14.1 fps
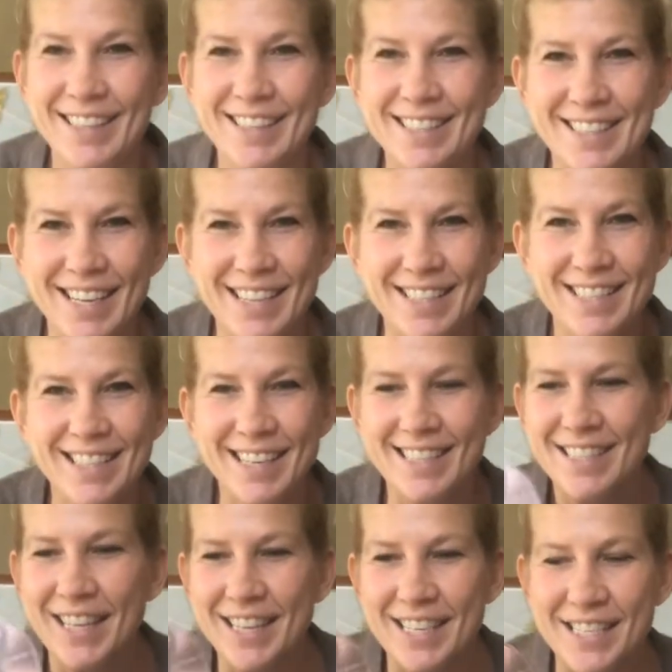10 cents.
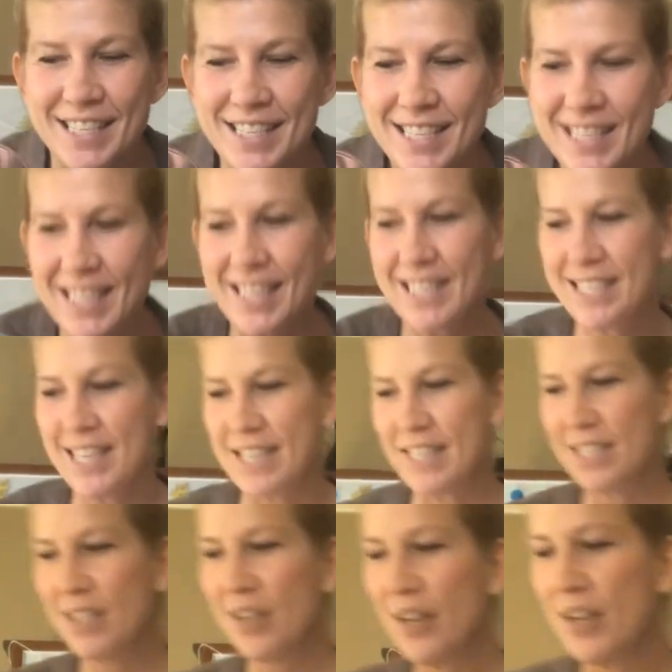This is 6 cents.
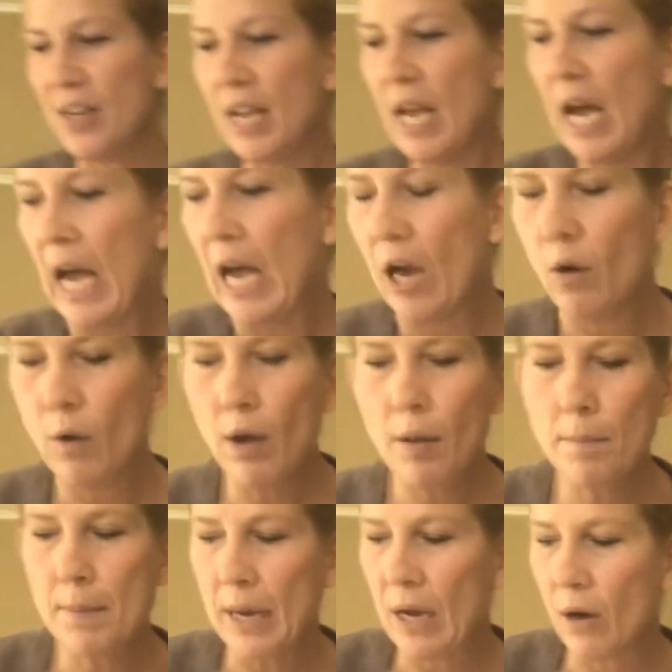Good. How
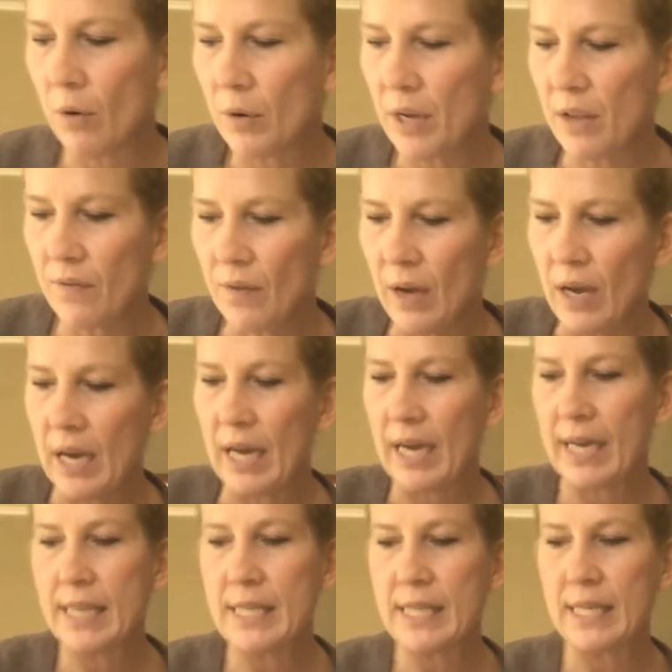about if
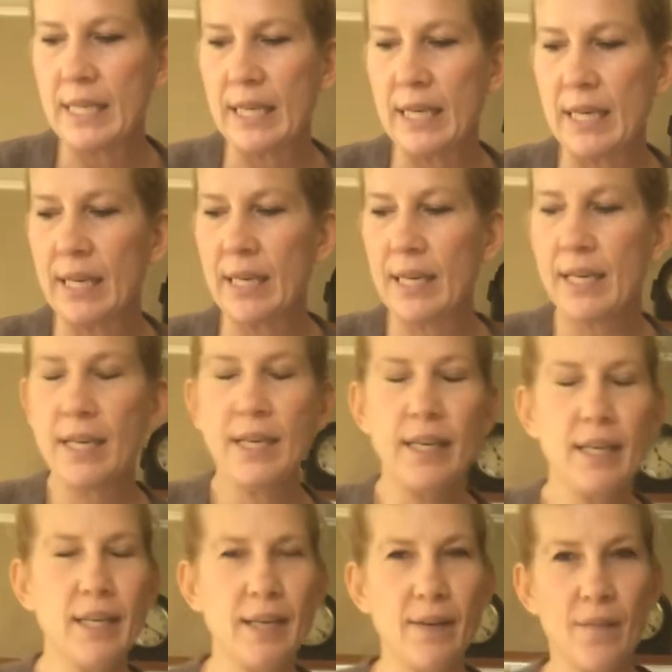I did